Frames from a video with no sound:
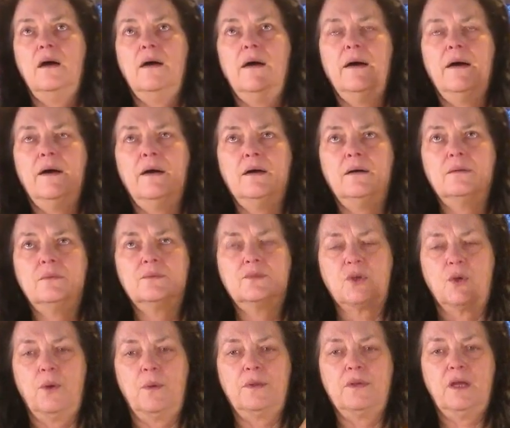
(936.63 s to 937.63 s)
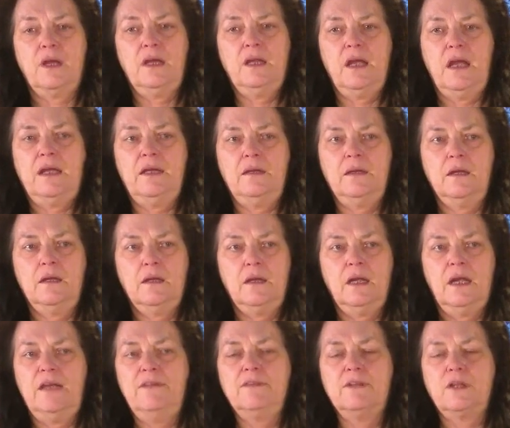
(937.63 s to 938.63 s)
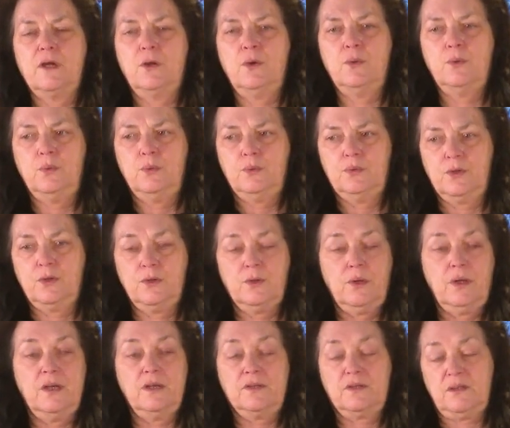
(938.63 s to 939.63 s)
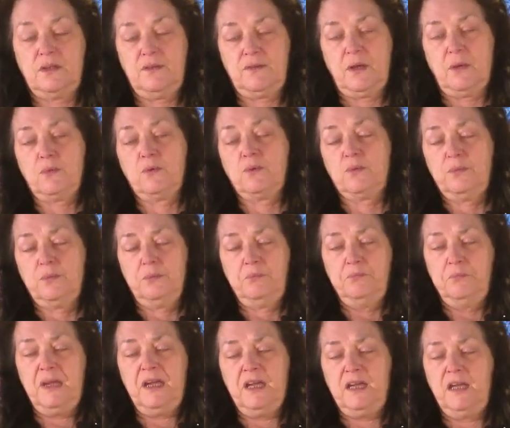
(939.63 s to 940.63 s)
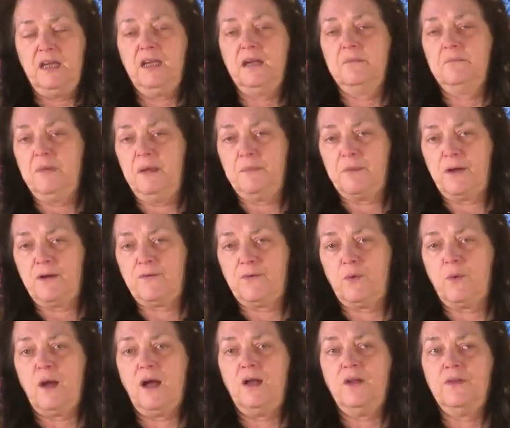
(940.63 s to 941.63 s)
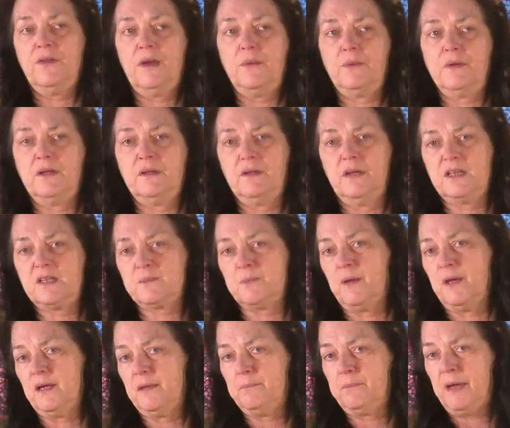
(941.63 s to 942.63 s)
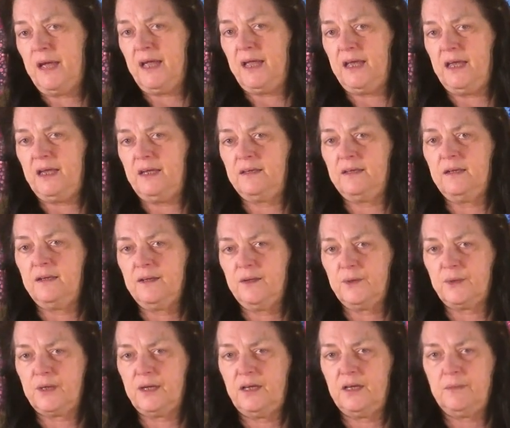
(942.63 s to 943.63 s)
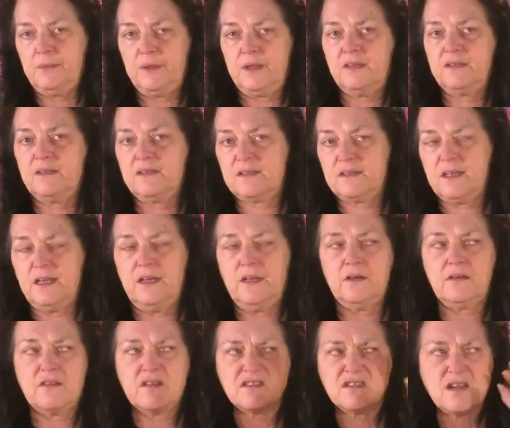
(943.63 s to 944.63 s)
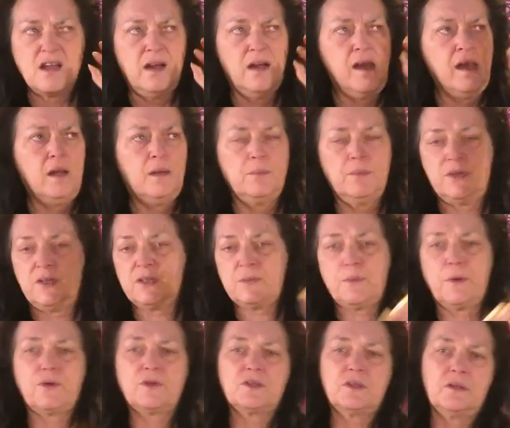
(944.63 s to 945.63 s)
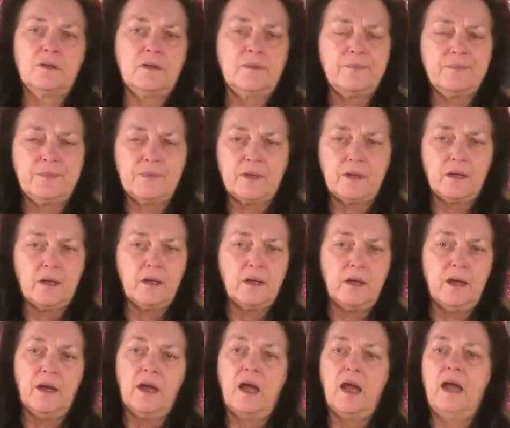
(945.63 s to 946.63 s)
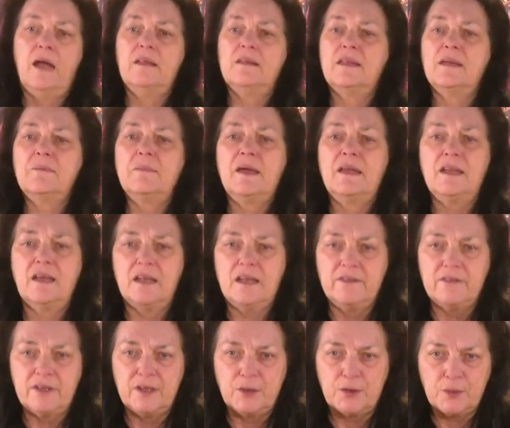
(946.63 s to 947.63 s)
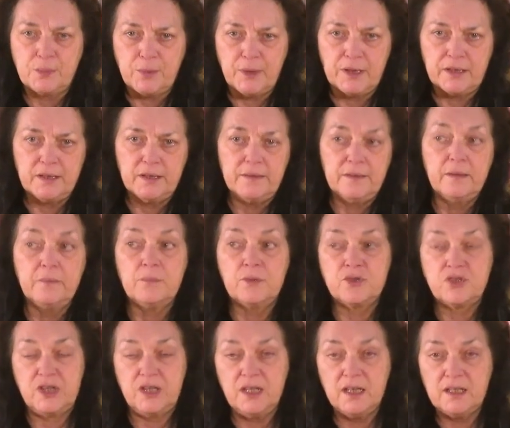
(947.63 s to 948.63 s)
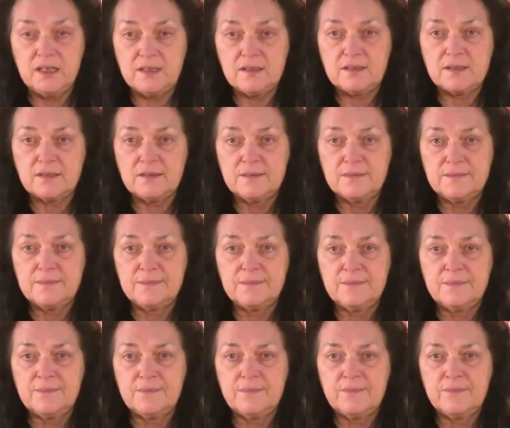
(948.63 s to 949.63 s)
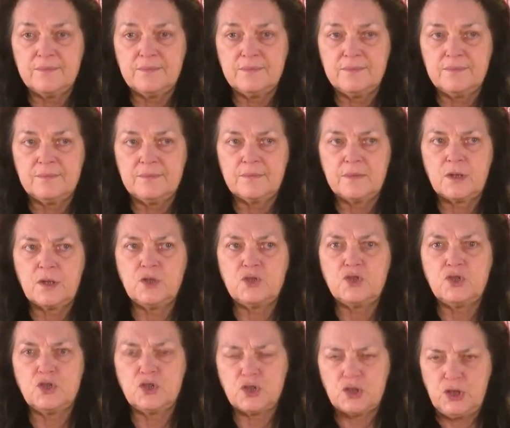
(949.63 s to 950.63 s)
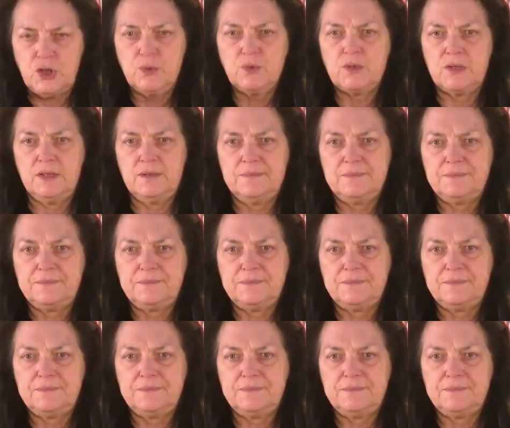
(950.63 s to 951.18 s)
Um, so, and, and even though they're, because if they were big and been pregnant for a while, that would explain pain, okay, because it's there. But this person, hell, they may not even know they're pregnant, but she does, because she just knows it.